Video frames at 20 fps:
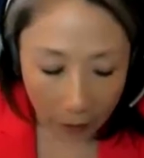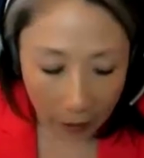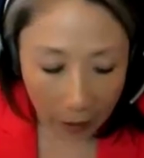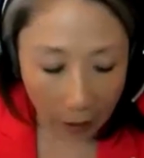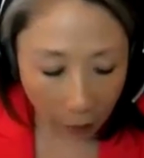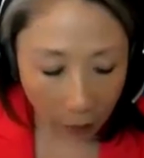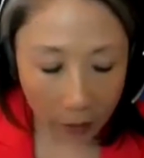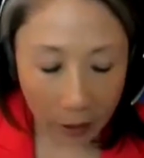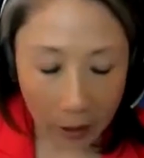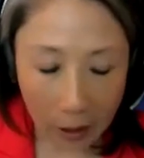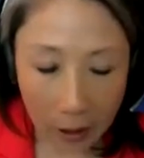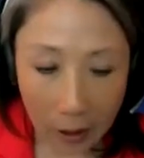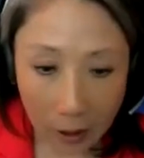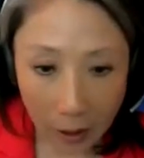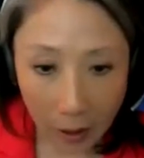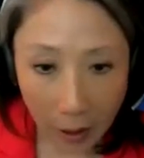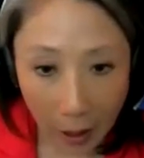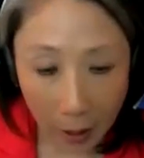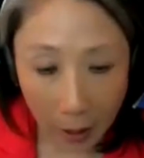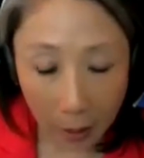fit everything
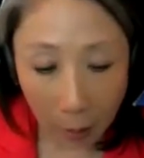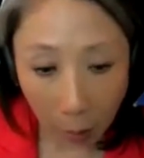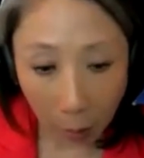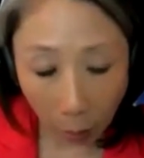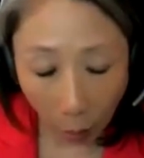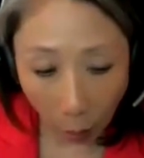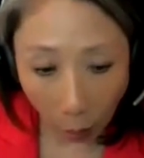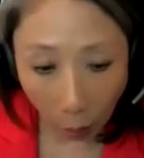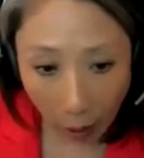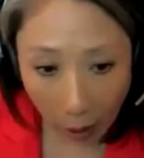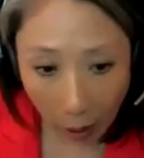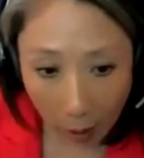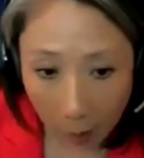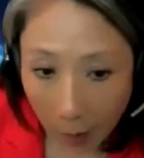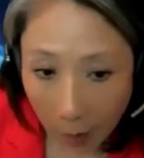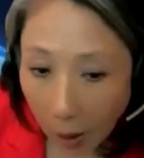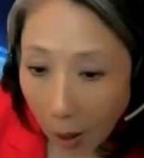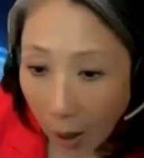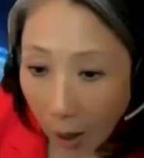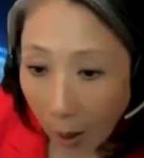into that
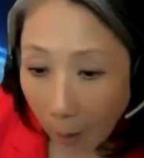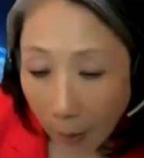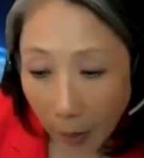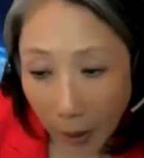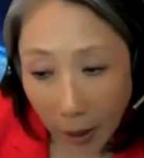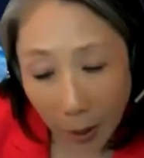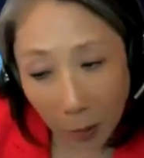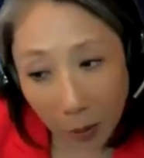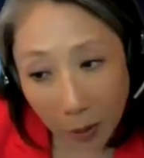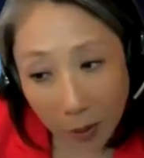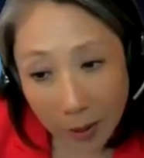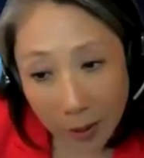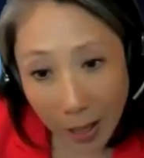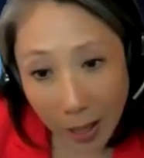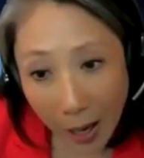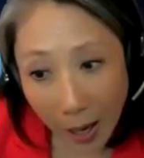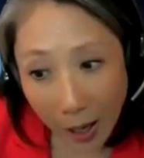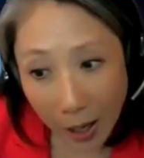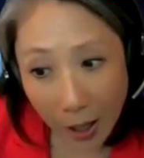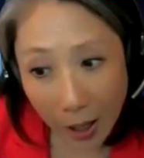program. But I will
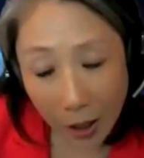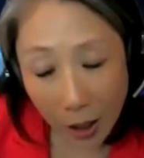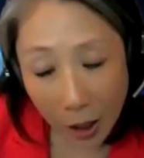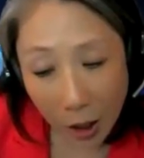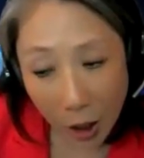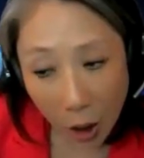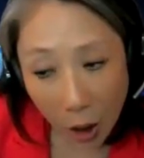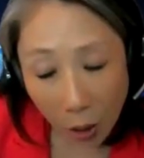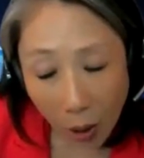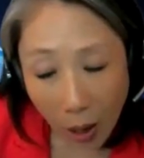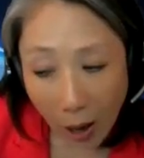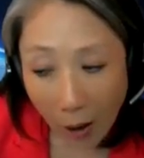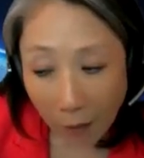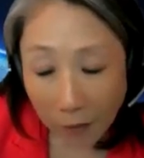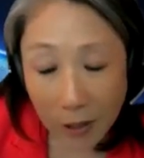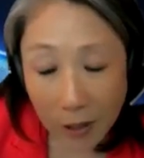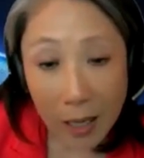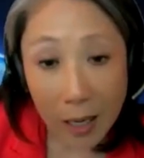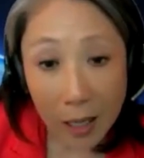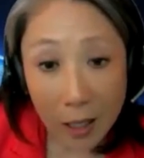say,
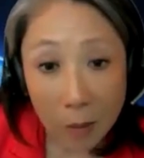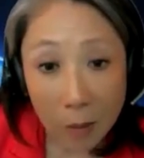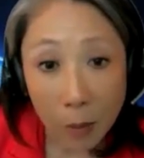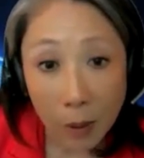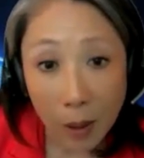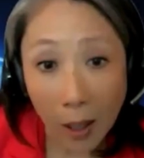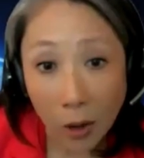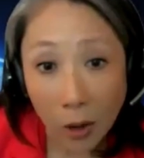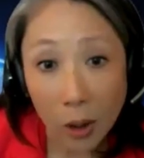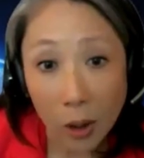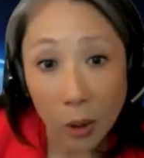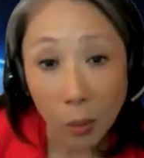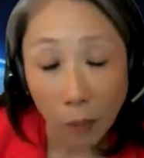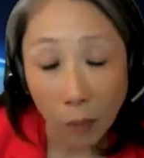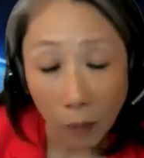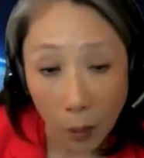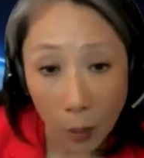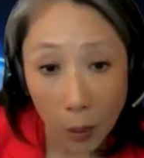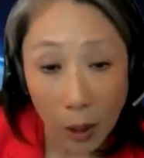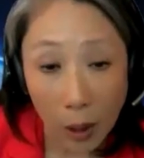FDA has been actually
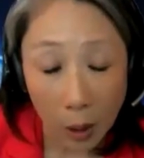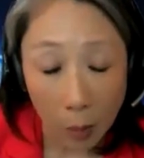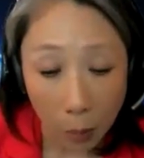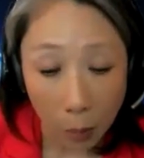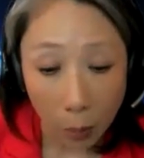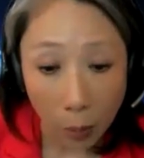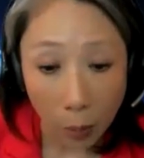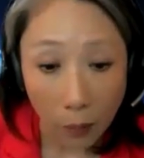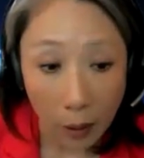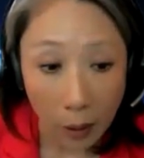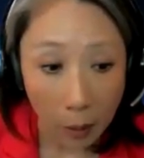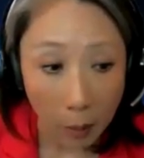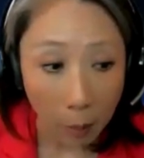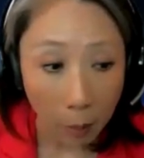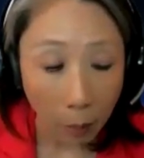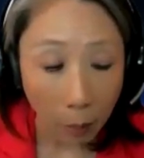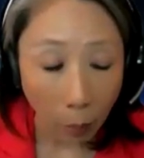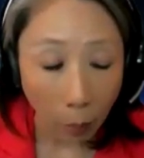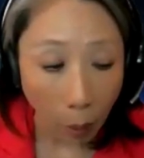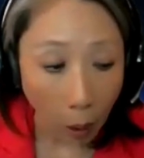reviewing and
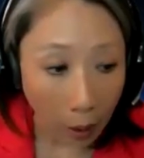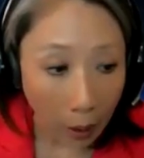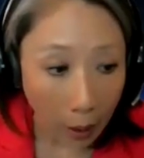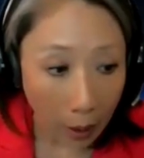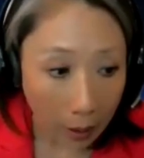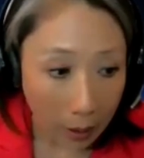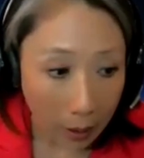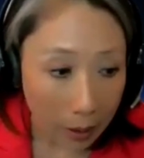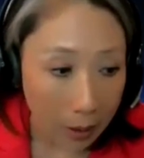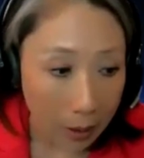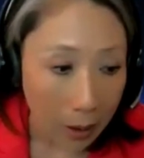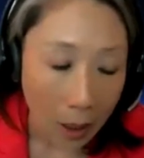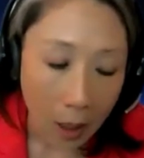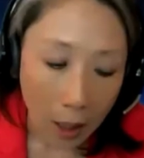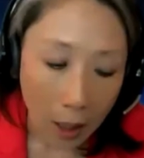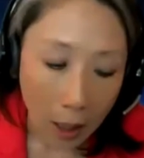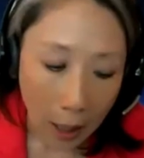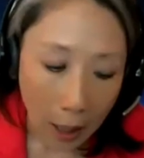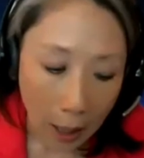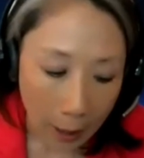improving products
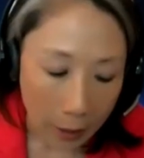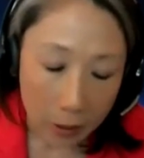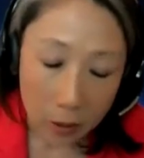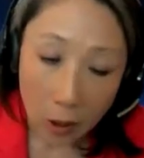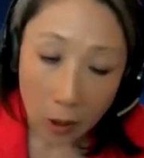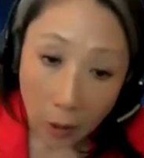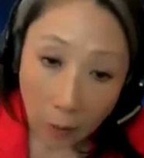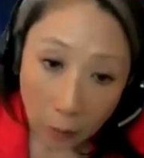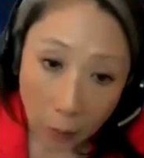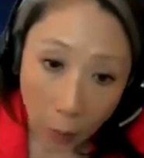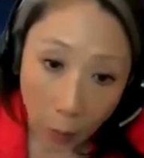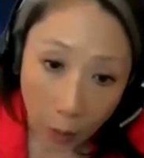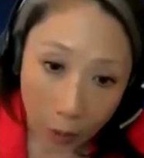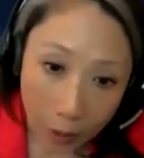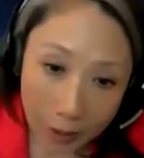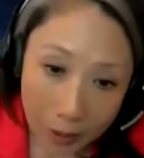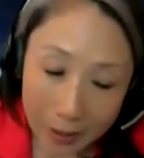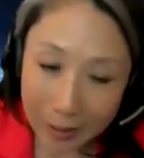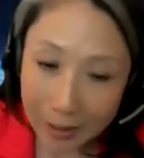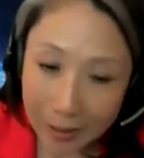with
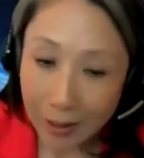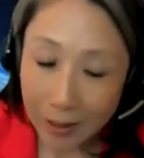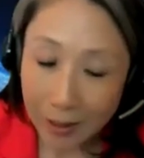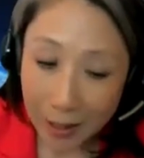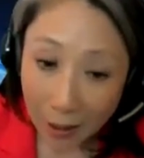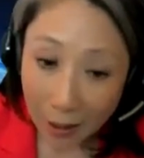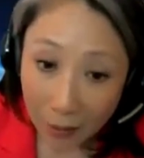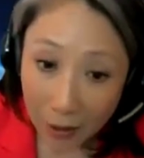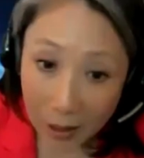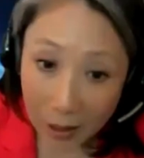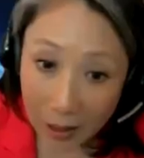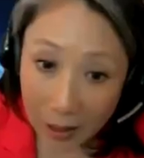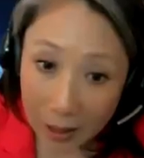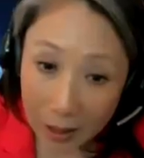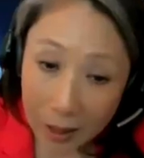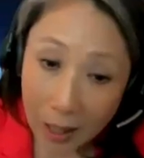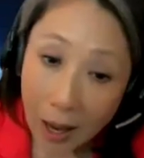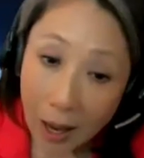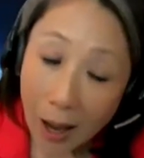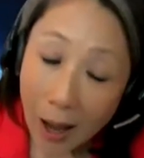software since the
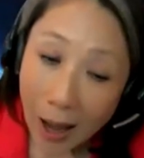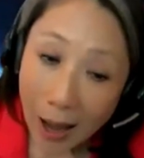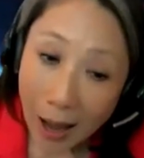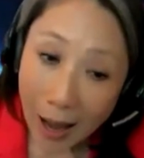70s,